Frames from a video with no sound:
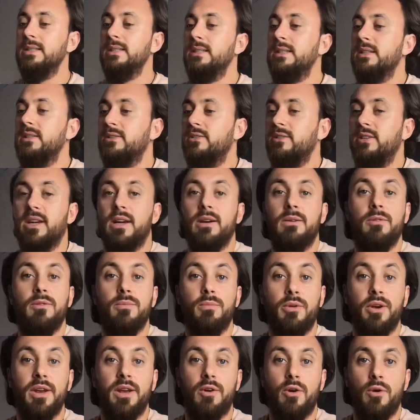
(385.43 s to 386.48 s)
So yeah, it's
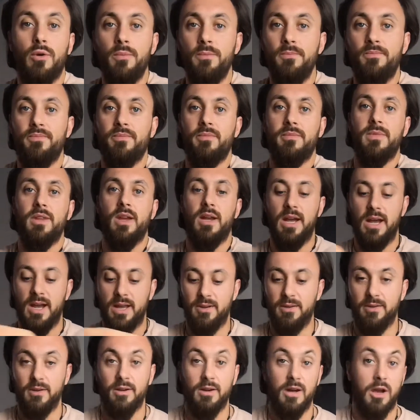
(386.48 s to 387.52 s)
pretty cool,
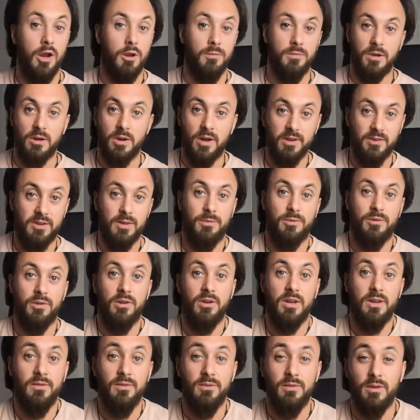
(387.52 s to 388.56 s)
and I hope you liked the
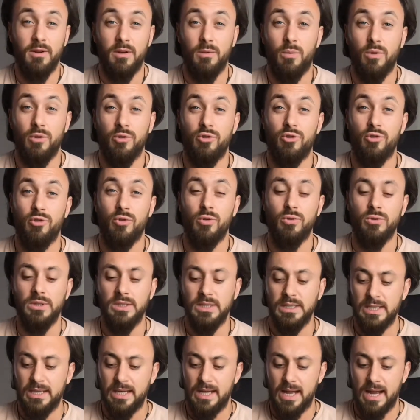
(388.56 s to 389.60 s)
episode even though it was short,
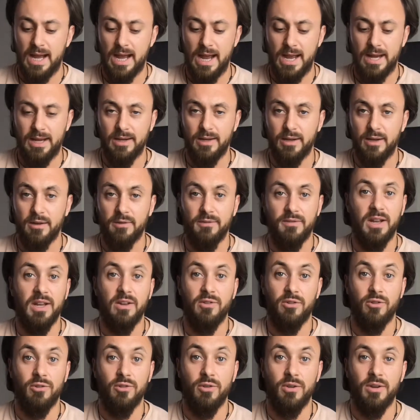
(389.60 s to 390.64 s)
and
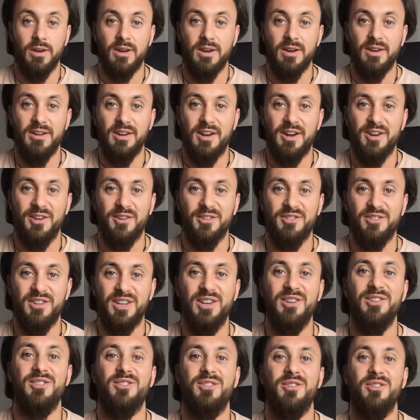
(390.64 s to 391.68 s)
thanks for tuning in, and I'll see
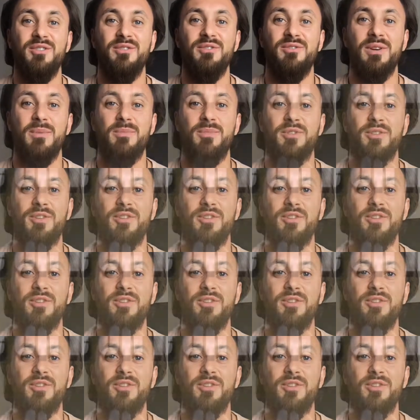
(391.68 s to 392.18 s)
you soon for episode